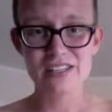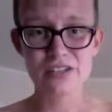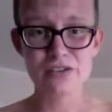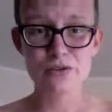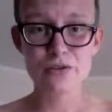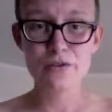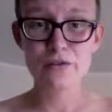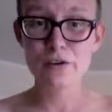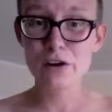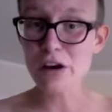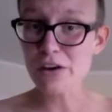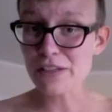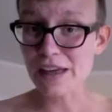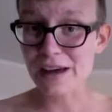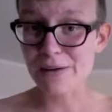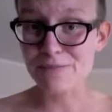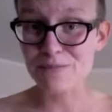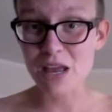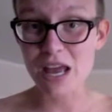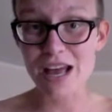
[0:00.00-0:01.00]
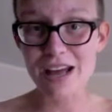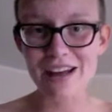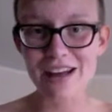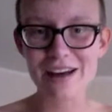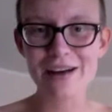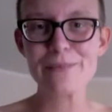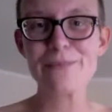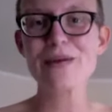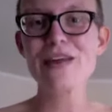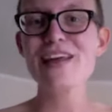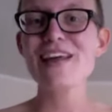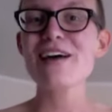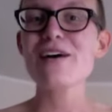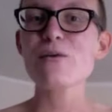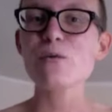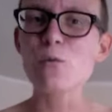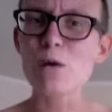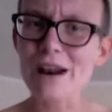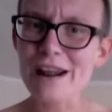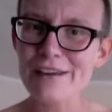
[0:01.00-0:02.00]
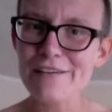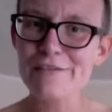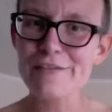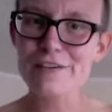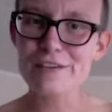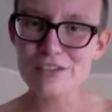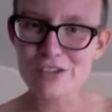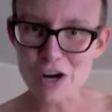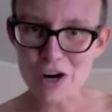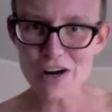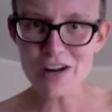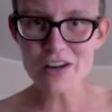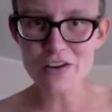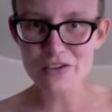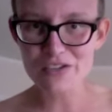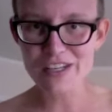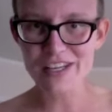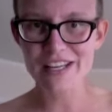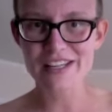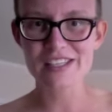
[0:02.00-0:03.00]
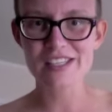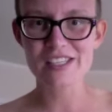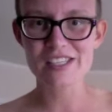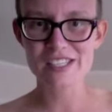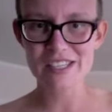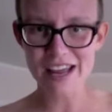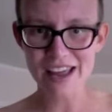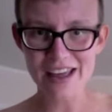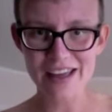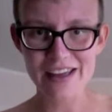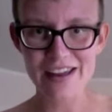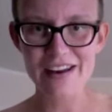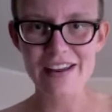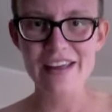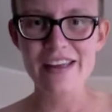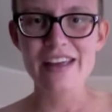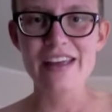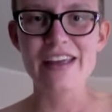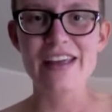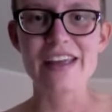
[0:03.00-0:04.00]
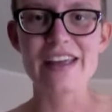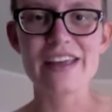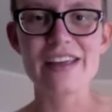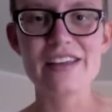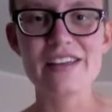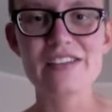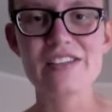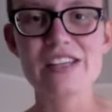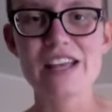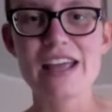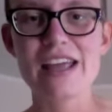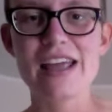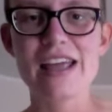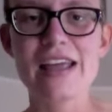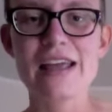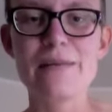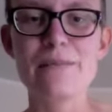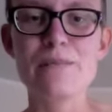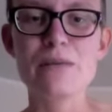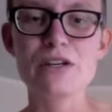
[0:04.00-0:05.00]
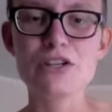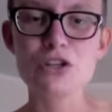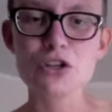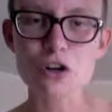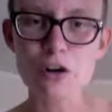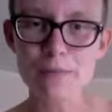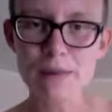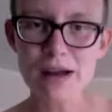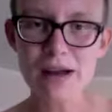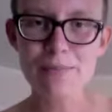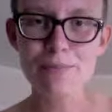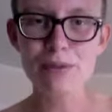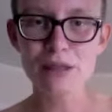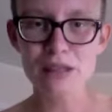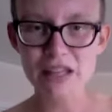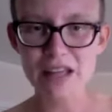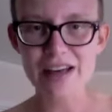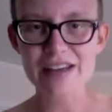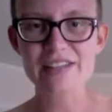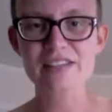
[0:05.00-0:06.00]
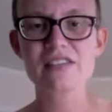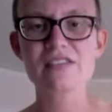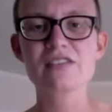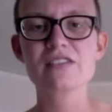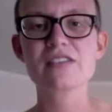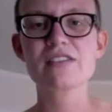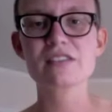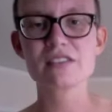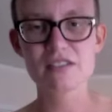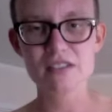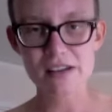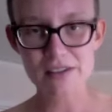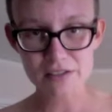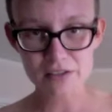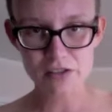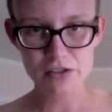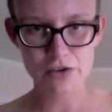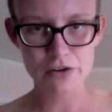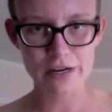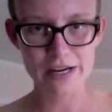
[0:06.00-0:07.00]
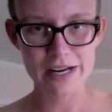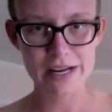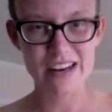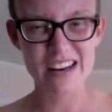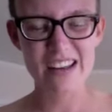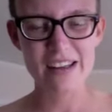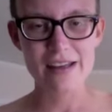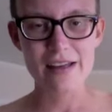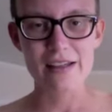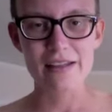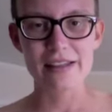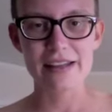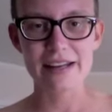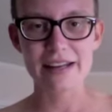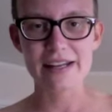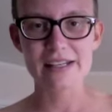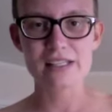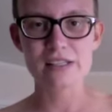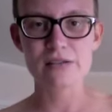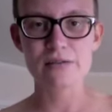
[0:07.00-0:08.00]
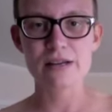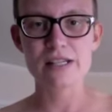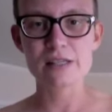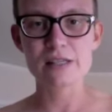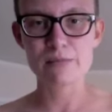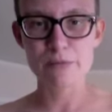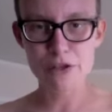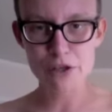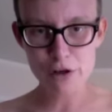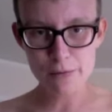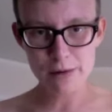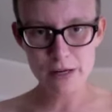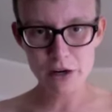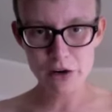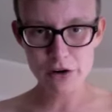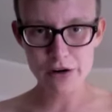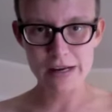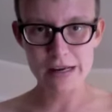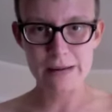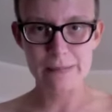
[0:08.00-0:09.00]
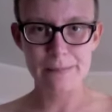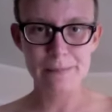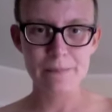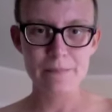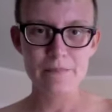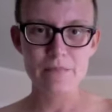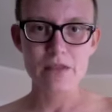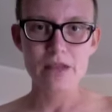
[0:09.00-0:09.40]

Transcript: to forego that. What I've started using instead is a Mederma Plus sunscreen. Like, it's Mederma cream,